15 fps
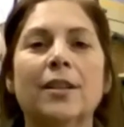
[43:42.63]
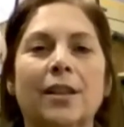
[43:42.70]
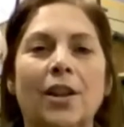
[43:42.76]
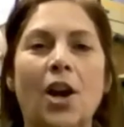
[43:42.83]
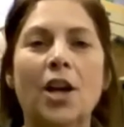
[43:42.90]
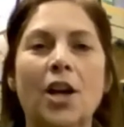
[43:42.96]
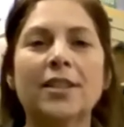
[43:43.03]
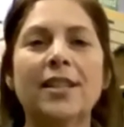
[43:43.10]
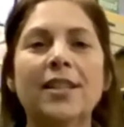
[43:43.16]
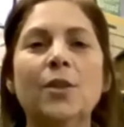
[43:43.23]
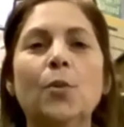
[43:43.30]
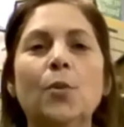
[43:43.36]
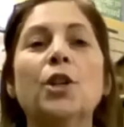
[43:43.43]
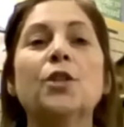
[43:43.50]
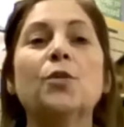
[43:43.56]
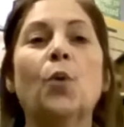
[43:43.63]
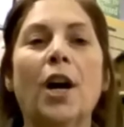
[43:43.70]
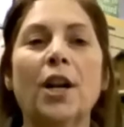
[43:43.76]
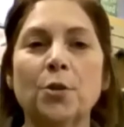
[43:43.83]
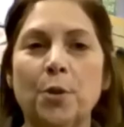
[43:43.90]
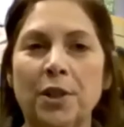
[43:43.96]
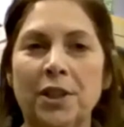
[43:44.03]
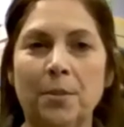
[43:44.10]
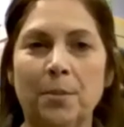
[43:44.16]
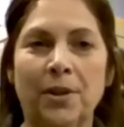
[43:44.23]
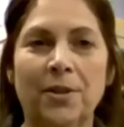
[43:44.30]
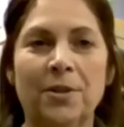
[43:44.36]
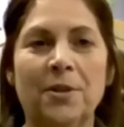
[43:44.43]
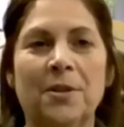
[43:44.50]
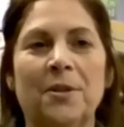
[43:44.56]
lost in the woods, watch what the
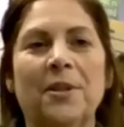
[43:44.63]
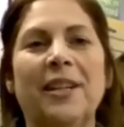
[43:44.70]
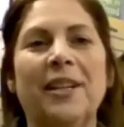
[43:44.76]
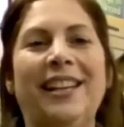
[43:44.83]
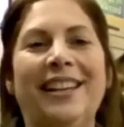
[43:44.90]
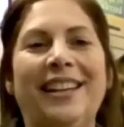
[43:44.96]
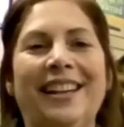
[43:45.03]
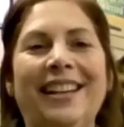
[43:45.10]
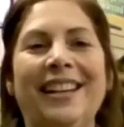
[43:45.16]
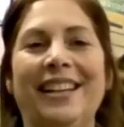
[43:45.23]
birds are eating